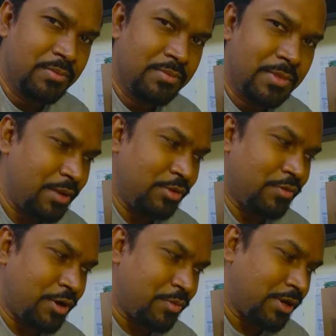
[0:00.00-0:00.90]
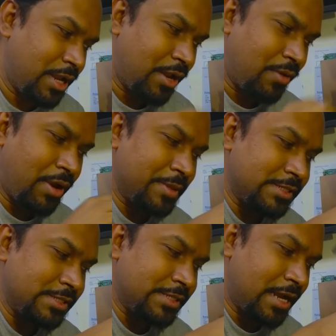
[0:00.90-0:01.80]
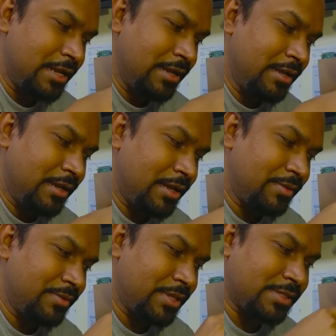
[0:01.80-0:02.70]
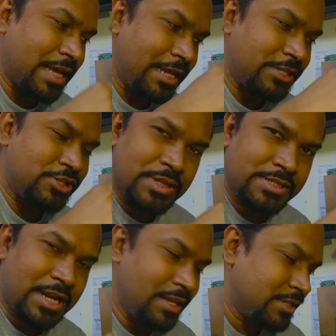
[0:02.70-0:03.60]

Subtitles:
Remove the water bottle. And now what happens is that this connects to this, right?